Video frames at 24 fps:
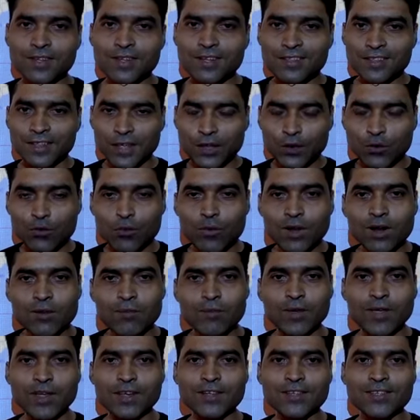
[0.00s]
the human
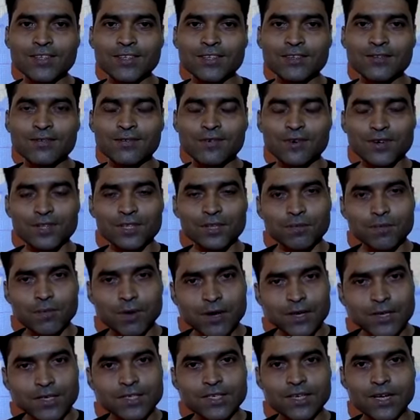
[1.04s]
beings for the
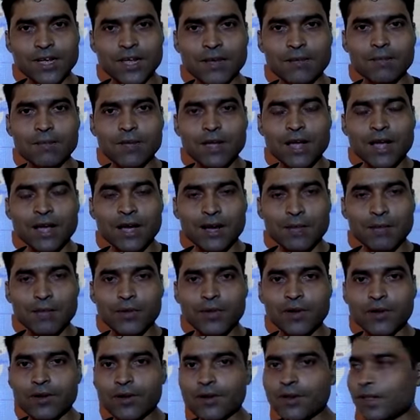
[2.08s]
first time
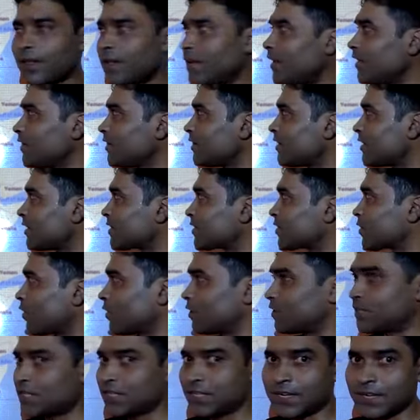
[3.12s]
appeared in this
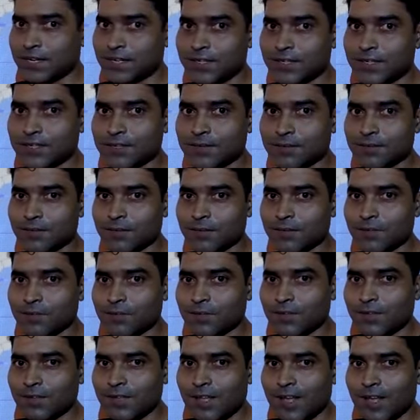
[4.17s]
continent.
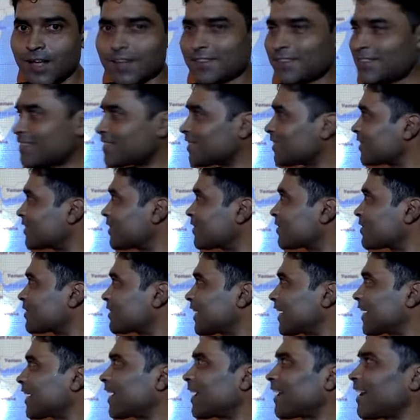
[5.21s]
And this is the
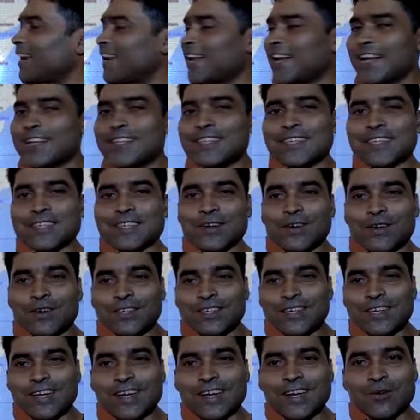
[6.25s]
second largest
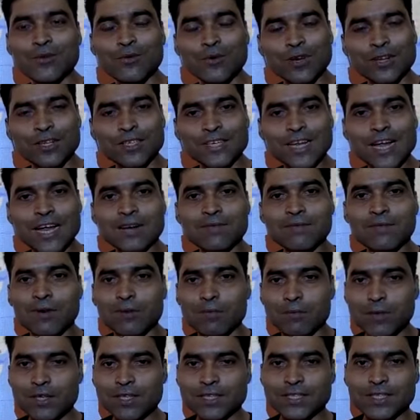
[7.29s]
continent. We'll start
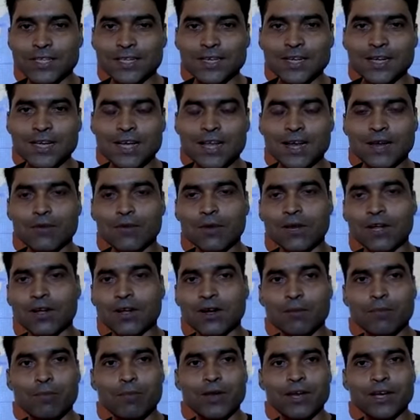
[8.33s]
from basic and we'll
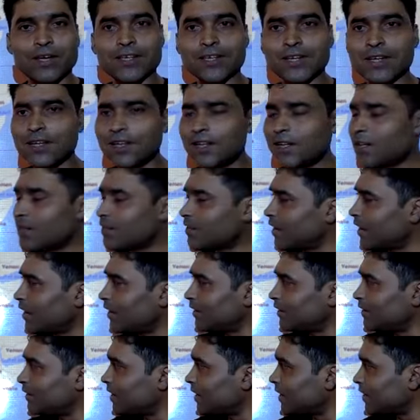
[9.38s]
complete
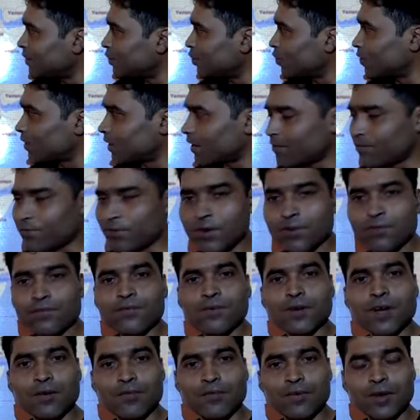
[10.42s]
the entire geography of
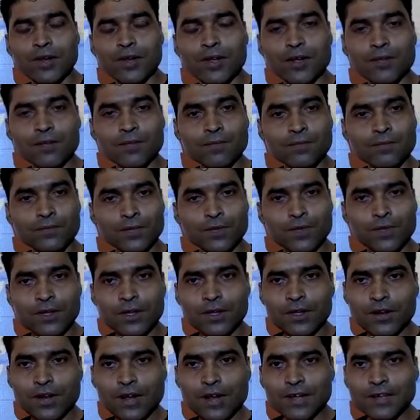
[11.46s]
Africa.
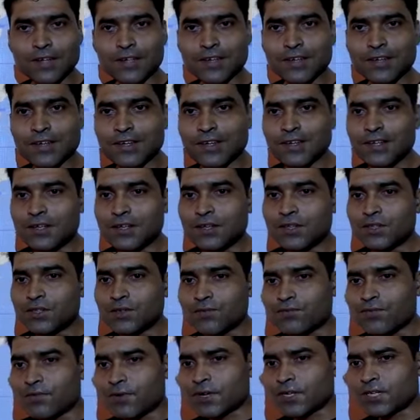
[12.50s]
Right? The
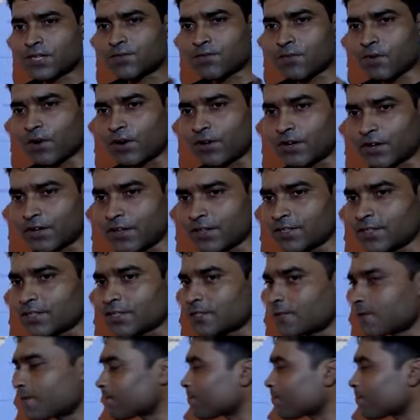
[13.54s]
first point is